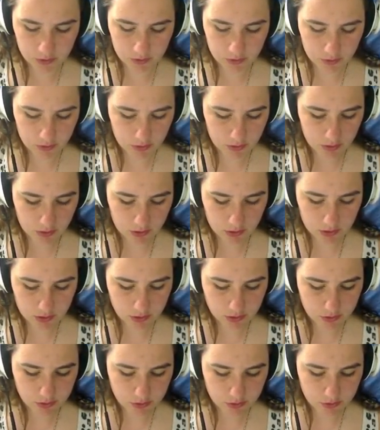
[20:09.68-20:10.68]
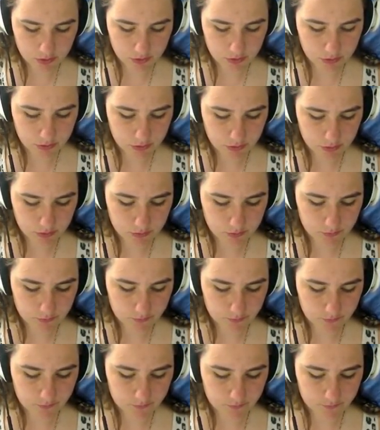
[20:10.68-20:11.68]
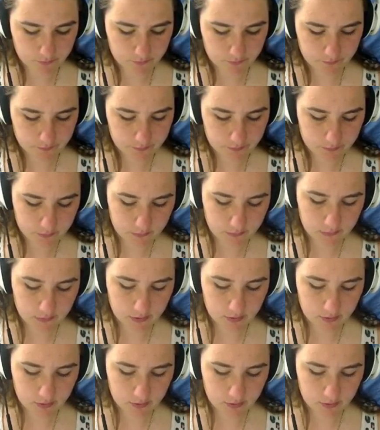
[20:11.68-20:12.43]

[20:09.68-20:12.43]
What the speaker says: (silence)